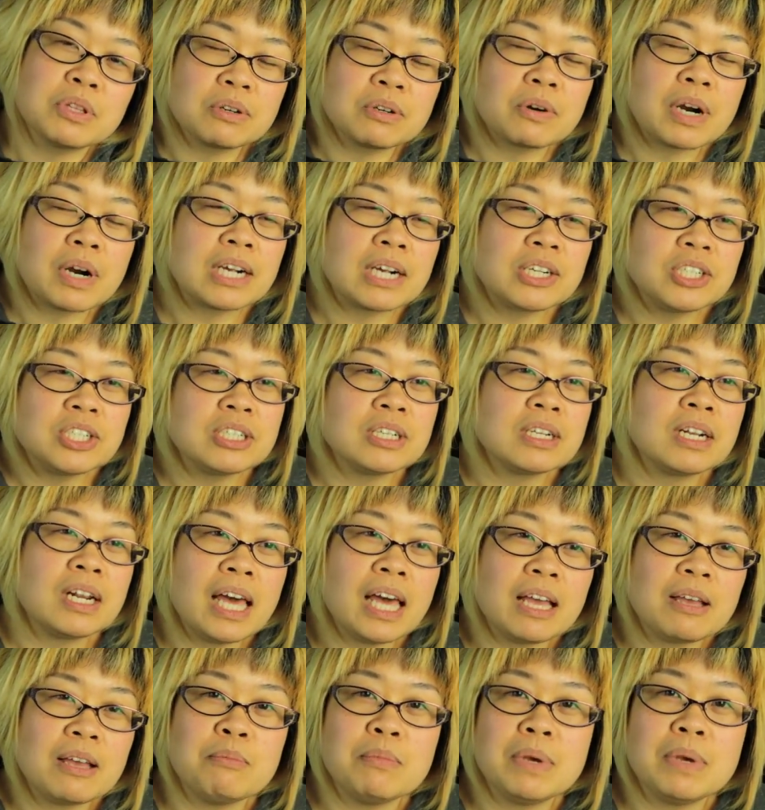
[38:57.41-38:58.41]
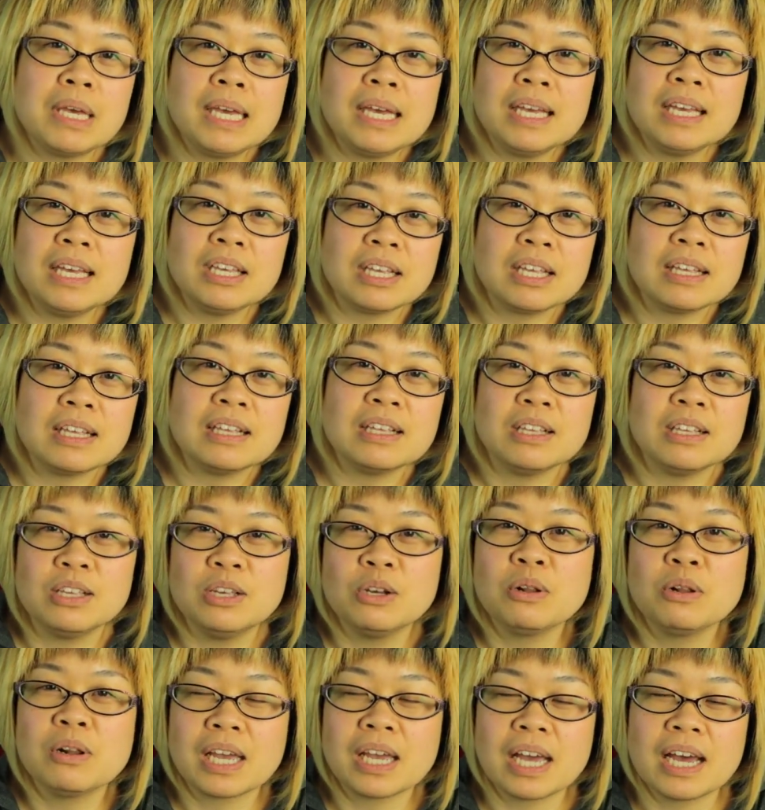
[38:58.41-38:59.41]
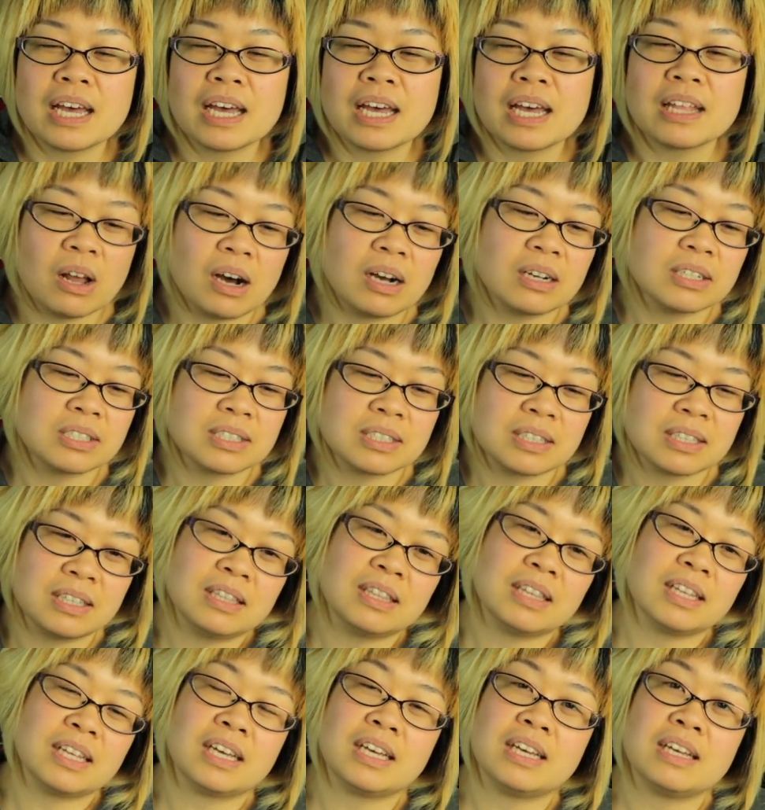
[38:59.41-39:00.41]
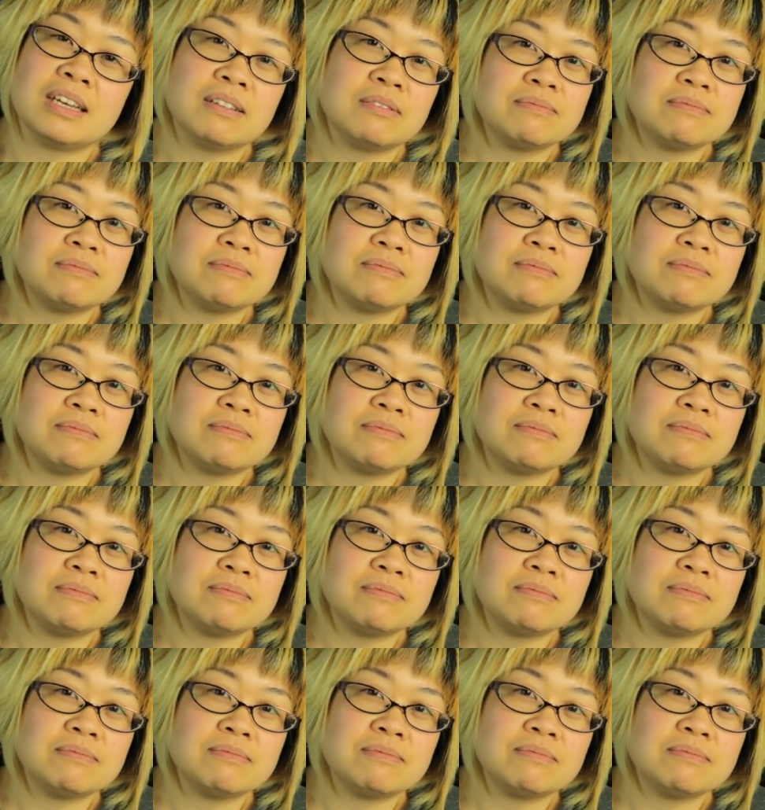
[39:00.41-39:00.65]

direction like me, you'll get lost. Like,